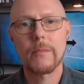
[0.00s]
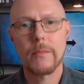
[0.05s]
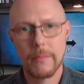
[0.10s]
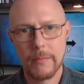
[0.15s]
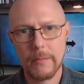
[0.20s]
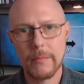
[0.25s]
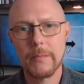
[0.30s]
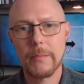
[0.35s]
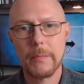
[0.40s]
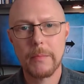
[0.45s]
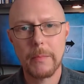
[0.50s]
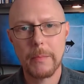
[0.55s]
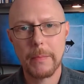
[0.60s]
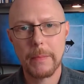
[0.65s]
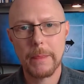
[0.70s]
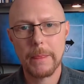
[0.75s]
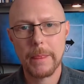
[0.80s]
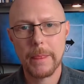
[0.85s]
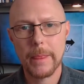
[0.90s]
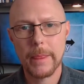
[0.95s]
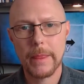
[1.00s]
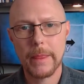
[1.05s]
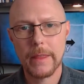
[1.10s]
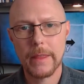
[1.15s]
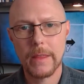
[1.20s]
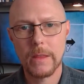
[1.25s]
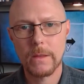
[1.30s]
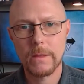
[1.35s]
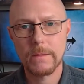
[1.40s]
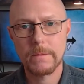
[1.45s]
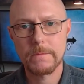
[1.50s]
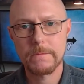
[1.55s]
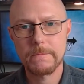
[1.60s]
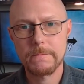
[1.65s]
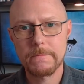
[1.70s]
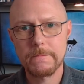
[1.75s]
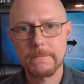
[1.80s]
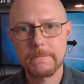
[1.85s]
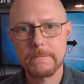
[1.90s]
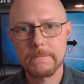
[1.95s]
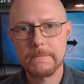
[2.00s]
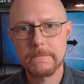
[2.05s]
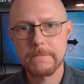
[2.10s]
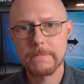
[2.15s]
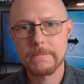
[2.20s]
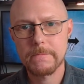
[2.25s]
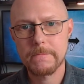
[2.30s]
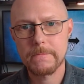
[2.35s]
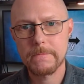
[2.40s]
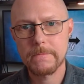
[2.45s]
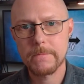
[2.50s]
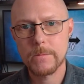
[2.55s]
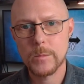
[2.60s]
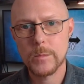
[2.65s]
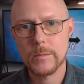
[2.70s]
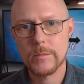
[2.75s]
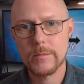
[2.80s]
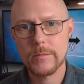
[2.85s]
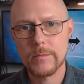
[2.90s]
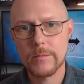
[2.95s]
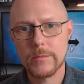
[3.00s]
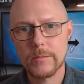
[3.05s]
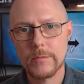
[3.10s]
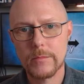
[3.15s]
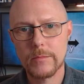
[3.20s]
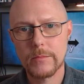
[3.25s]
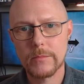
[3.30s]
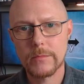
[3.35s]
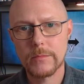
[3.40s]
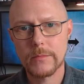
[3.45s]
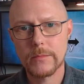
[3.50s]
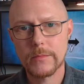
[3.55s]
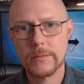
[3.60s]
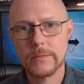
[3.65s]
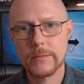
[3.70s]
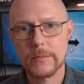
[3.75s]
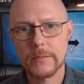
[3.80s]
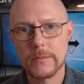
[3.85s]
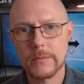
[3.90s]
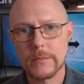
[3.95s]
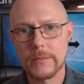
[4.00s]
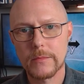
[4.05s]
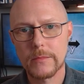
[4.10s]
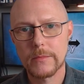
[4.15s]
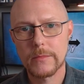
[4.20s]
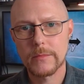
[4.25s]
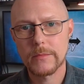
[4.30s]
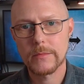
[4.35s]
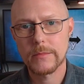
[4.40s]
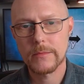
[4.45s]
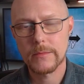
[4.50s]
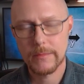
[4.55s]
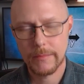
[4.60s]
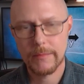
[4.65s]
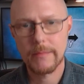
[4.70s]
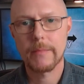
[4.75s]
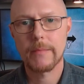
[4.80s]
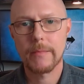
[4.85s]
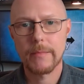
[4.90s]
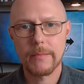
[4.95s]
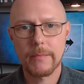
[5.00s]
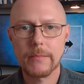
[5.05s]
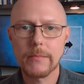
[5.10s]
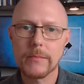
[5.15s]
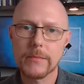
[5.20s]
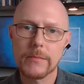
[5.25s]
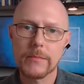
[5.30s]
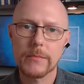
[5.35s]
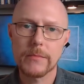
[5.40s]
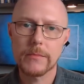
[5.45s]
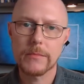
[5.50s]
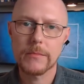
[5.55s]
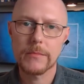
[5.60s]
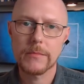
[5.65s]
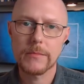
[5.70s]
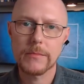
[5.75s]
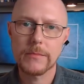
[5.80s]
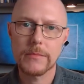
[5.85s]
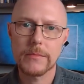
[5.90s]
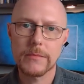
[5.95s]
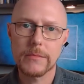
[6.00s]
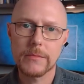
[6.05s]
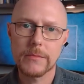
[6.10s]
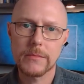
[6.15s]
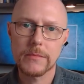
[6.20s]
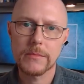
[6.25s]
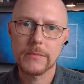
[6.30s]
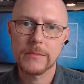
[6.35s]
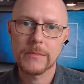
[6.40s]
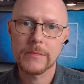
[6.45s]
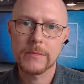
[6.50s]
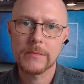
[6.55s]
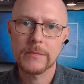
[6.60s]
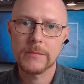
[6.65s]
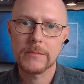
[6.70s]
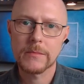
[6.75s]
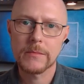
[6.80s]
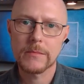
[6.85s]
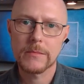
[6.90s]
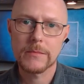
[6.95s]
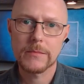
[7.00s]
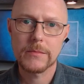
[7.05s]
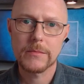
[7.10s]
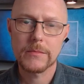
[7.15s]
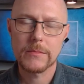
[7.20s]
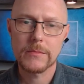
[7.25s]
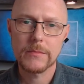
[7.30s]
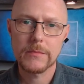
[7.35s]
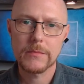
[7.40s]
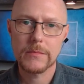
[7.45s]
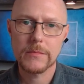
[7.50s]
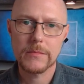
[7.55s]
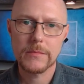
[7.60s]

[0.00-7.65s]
(not speaking)